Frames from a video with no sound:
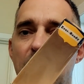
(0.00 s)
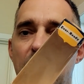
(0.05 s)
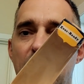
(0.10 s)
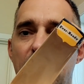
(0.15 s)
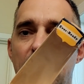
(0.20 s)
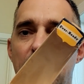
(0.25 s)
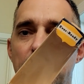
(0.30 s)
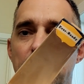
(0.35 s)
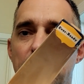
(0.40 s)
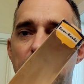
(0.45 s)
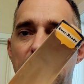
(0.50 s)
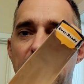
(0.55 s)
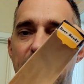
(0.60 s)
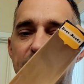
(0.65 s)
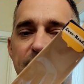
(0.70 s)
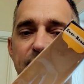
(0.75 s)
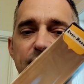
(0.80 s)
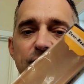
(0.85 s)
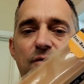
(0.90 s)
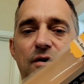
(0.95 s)

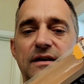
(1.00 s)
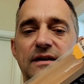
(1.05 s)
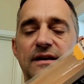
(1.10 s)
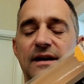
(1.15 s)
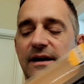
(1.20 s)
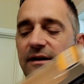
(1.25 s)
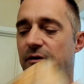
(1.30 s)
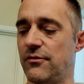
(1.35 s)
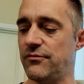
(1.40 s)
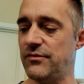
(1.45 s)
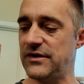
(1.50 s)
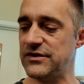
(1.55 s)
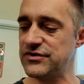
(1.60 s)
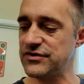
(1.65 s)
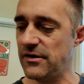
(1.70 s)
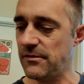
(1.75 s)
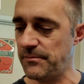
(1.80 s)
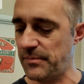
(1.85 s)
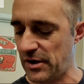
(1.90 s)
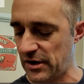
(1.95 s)
And this one here, an
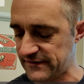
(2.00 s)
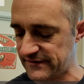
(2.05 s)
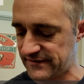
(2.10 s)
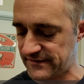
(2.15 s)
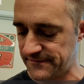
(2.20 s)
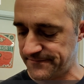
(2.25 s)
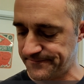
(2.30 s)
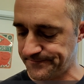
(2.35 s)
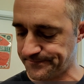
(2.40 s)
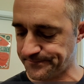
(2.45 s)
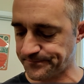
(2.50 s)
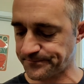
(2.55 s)
original box.